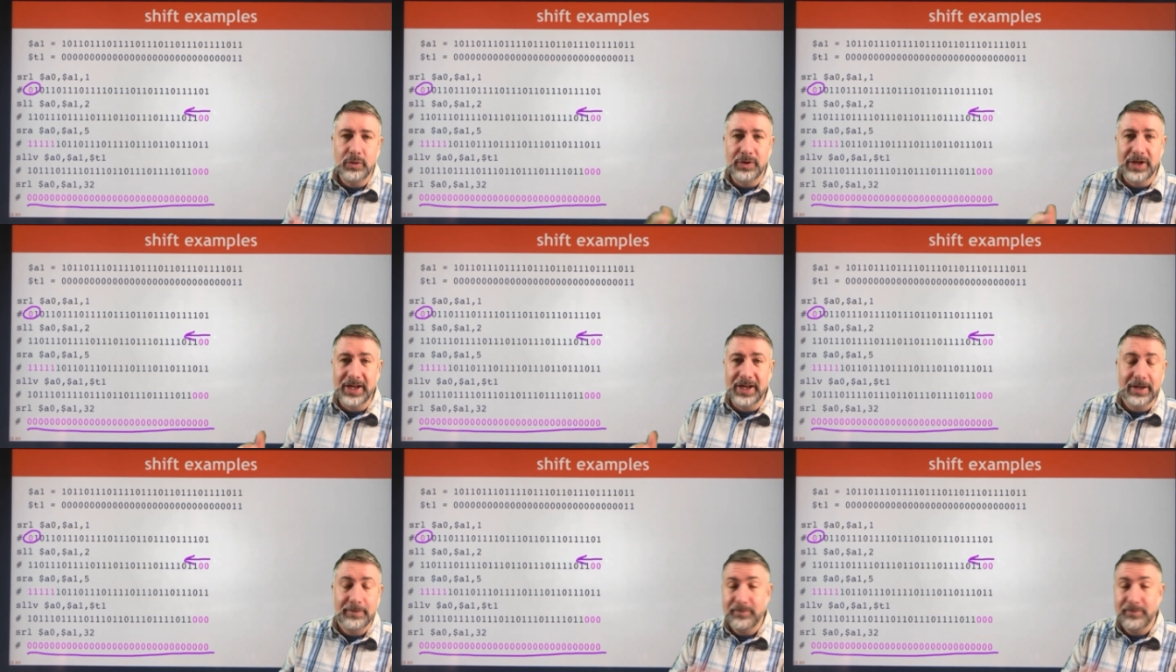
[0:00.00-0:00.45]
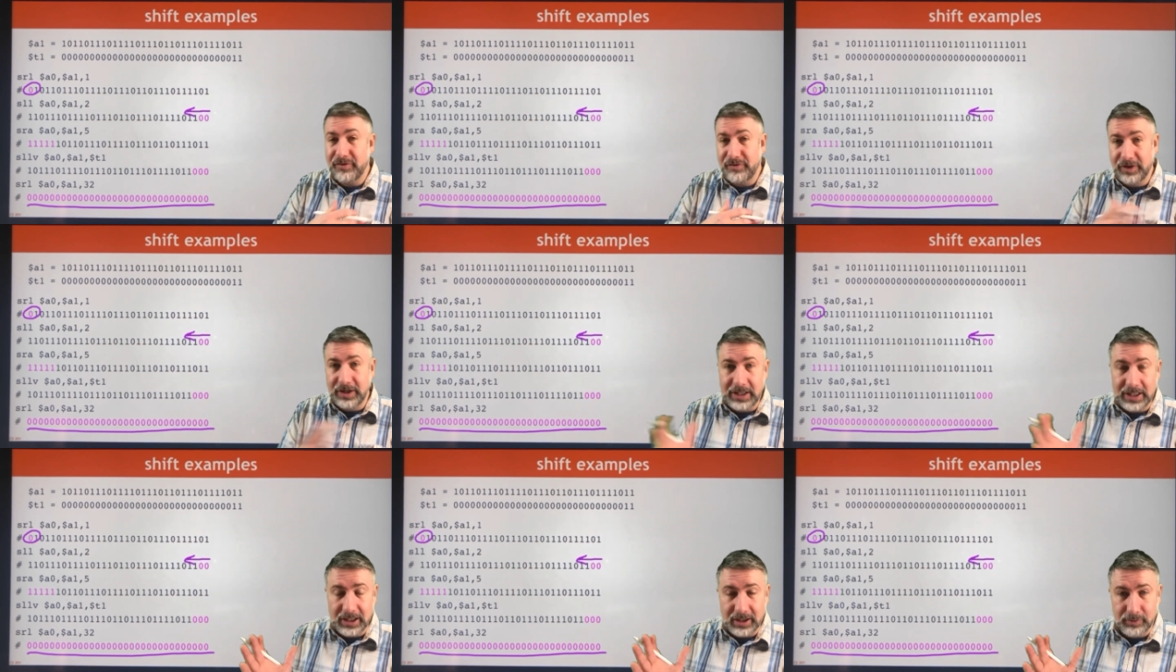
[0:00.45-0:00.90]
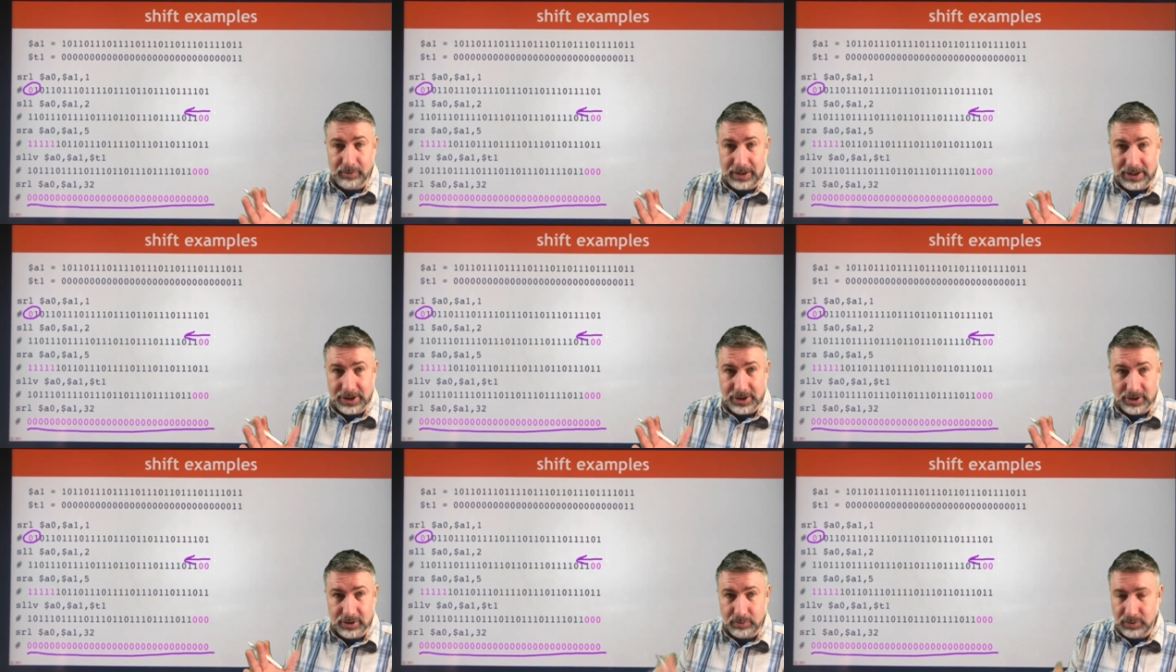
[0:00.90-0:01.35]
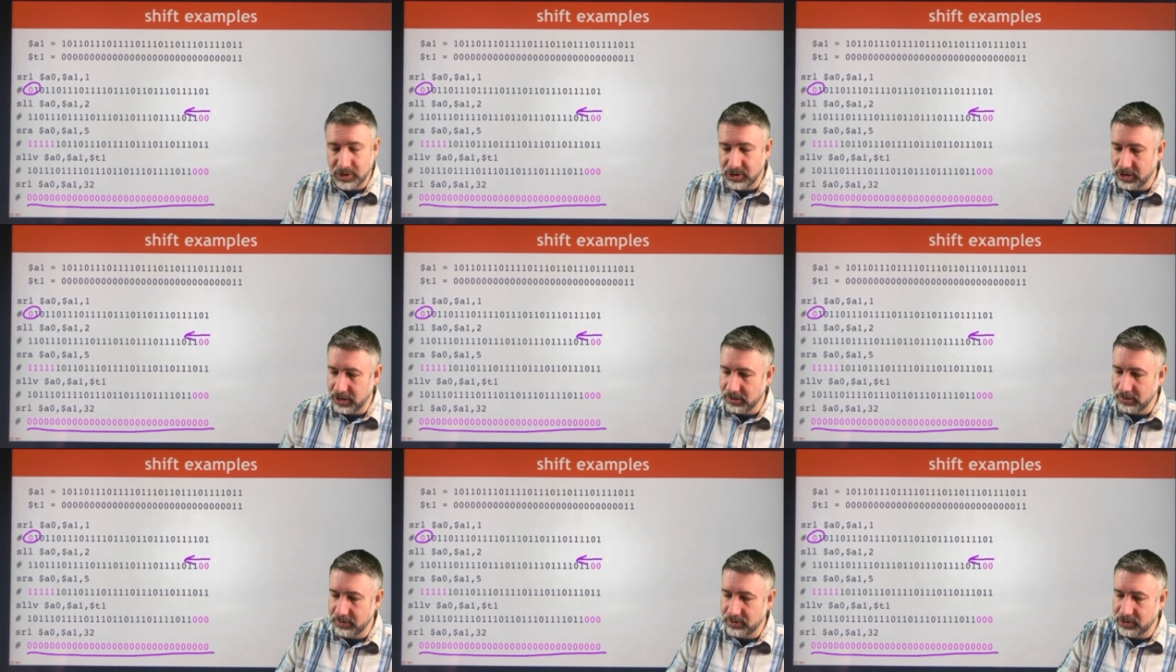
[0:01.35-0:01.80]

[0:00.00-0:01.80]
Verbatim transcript: would end up filling a register with zeros.